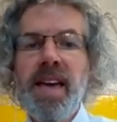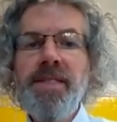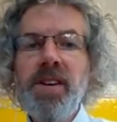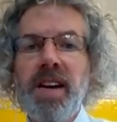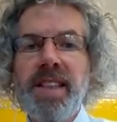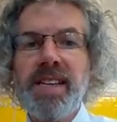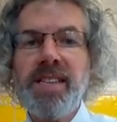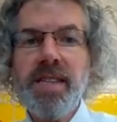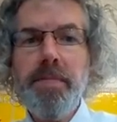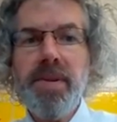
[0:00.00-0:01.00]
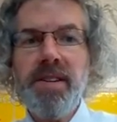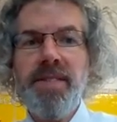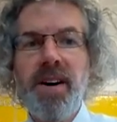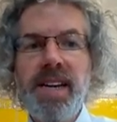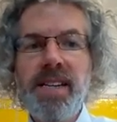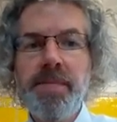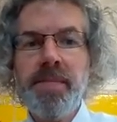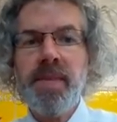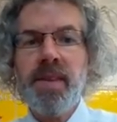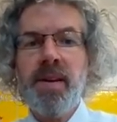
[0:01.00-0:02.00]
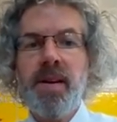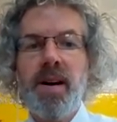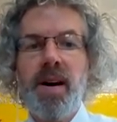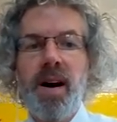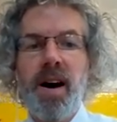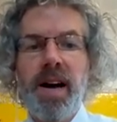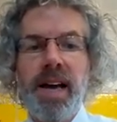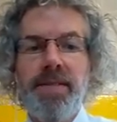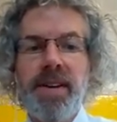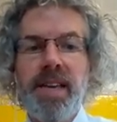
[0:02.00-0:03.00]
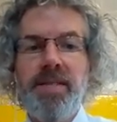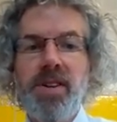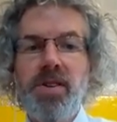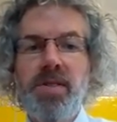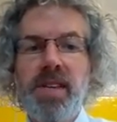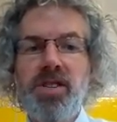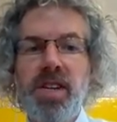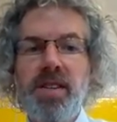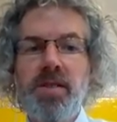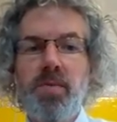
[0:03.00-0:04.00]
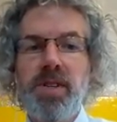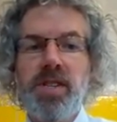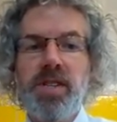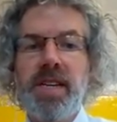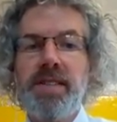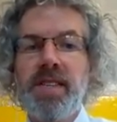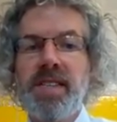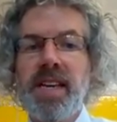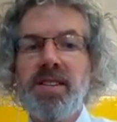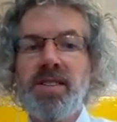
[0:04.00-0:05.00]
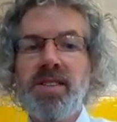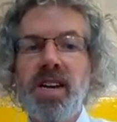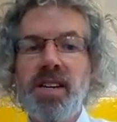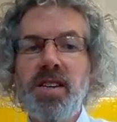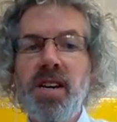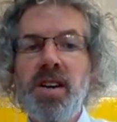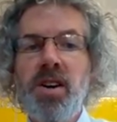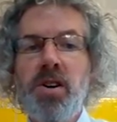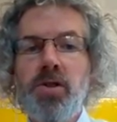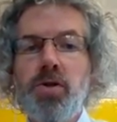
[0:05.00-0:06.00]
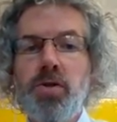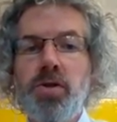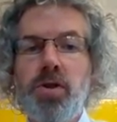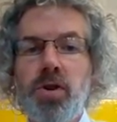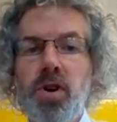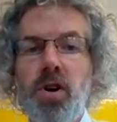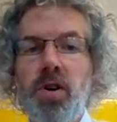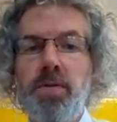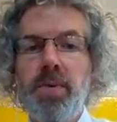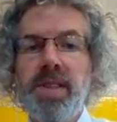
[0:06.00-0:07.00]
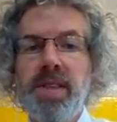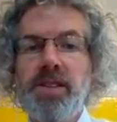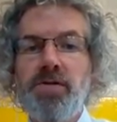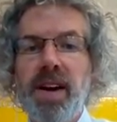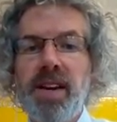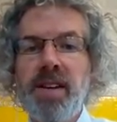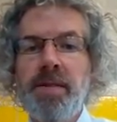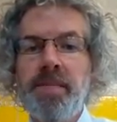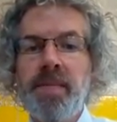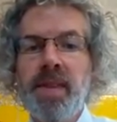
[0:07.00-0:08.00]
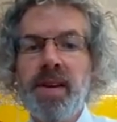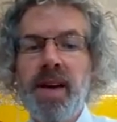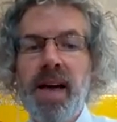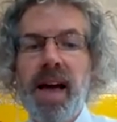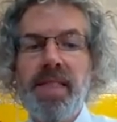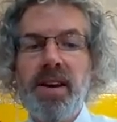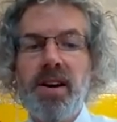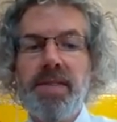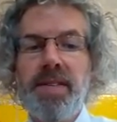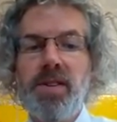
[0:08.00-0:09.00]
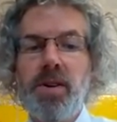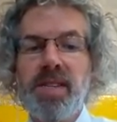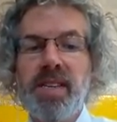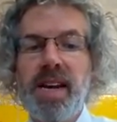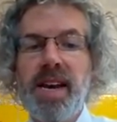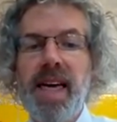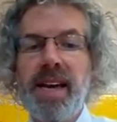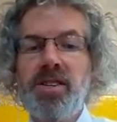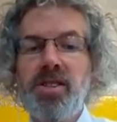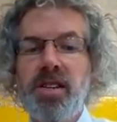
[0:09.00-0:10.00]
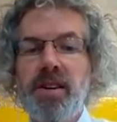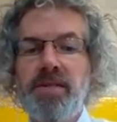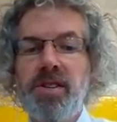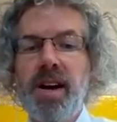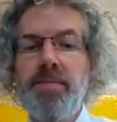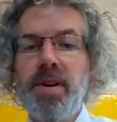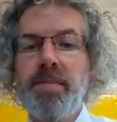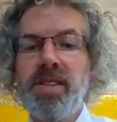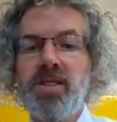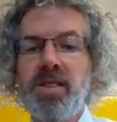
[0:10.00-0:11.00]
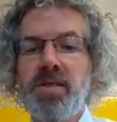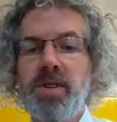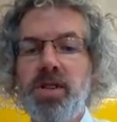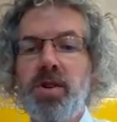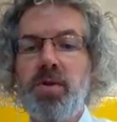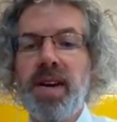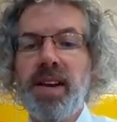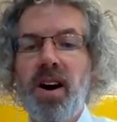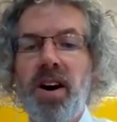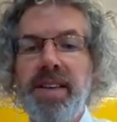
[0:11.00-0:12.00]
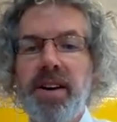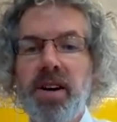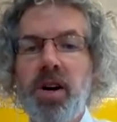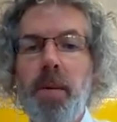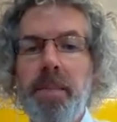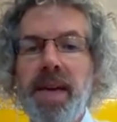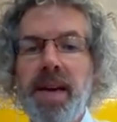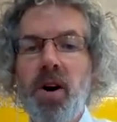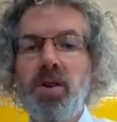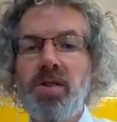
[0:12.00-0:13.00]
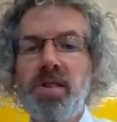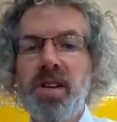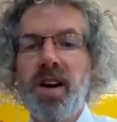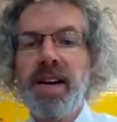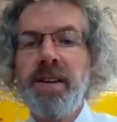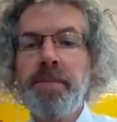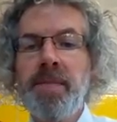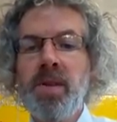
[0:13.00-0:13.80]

If you'd like that simplified, I have given you this sheet which gives the sentence starter. George took off with his dragon. And then I've given you a selection of time prepositions which you can either copy onto the line